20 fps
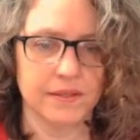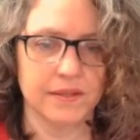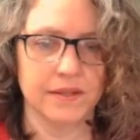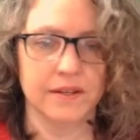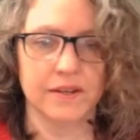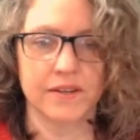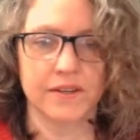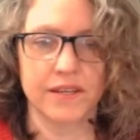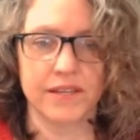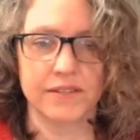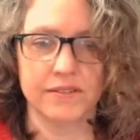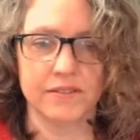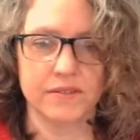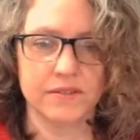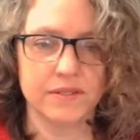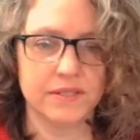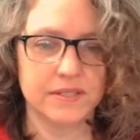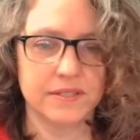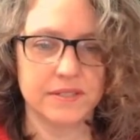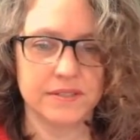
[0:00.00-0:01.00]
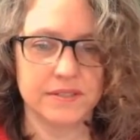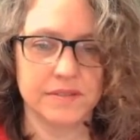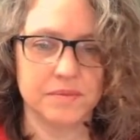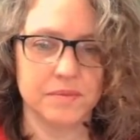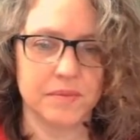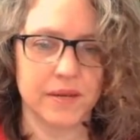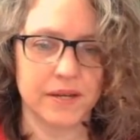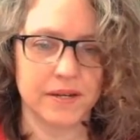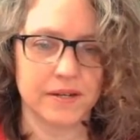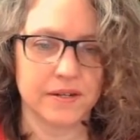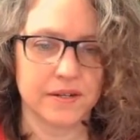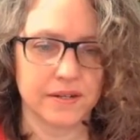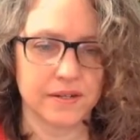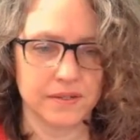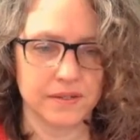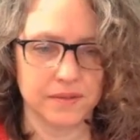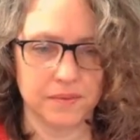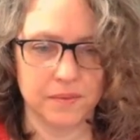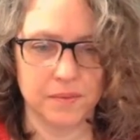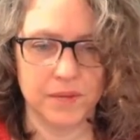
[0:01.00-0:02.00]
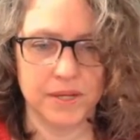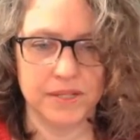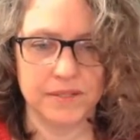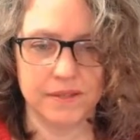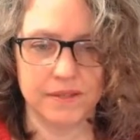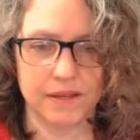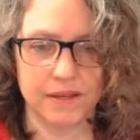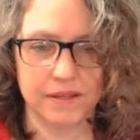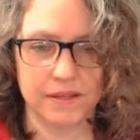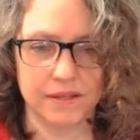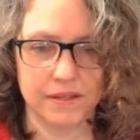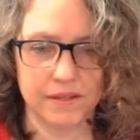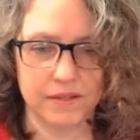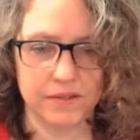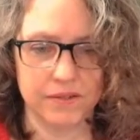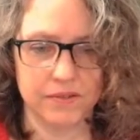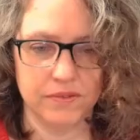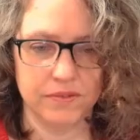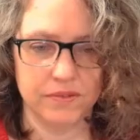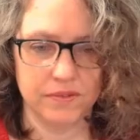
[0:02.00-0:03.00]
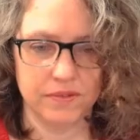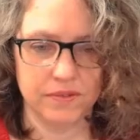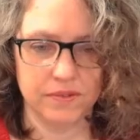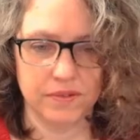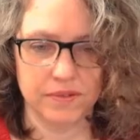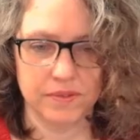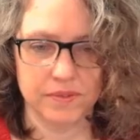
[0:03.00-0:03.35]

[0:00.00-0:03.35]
Okay, so it doesn't matter what dialogue you choose here